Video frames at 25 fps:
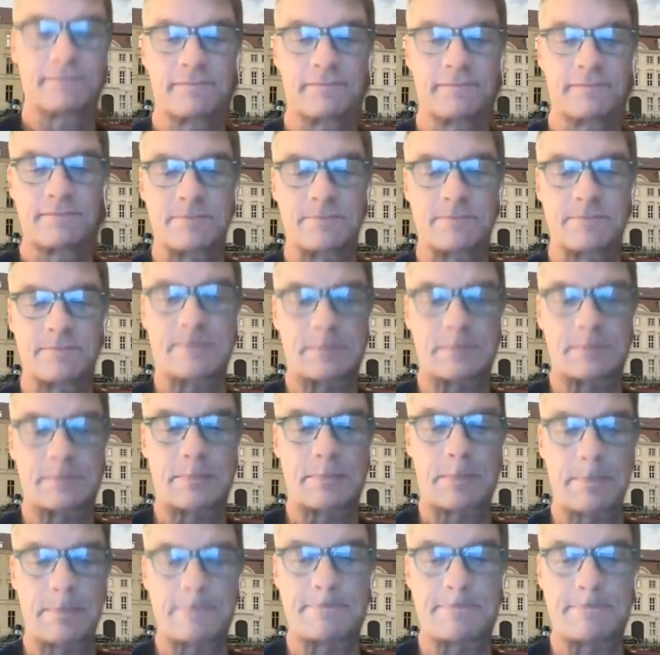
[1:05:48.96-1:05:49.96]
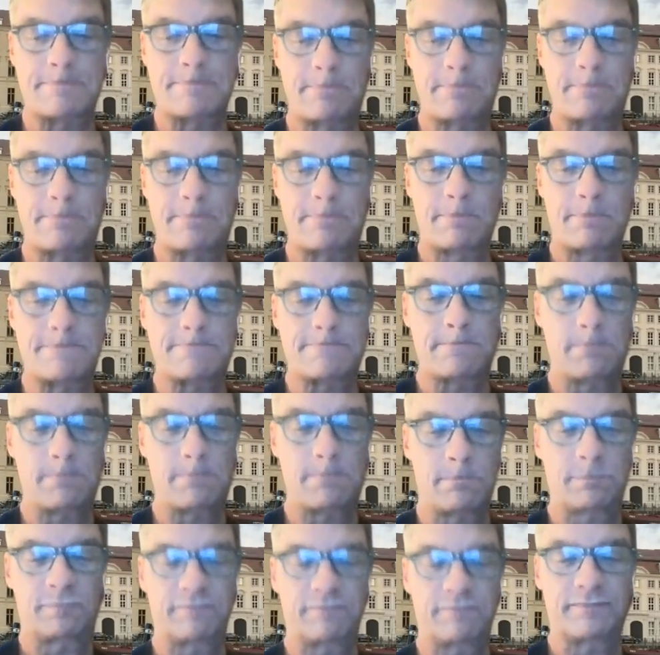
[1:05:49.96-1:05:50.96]
perfect compliment
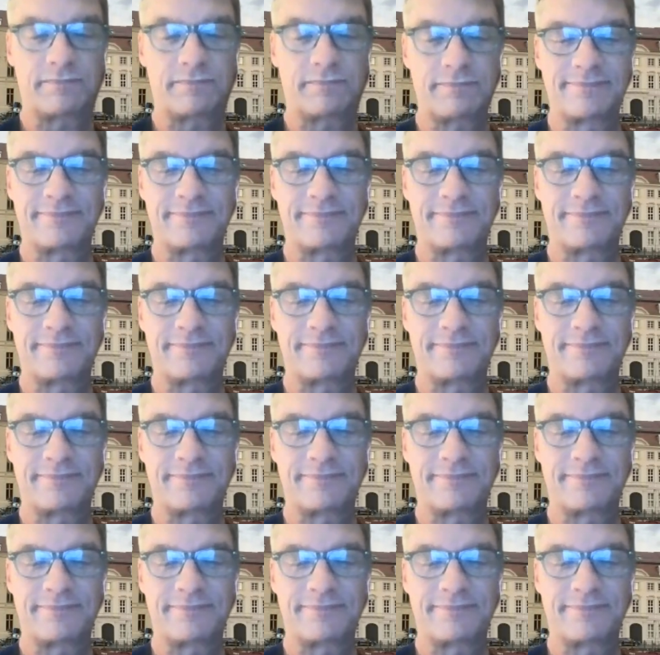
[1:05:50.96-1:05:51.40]
to each other.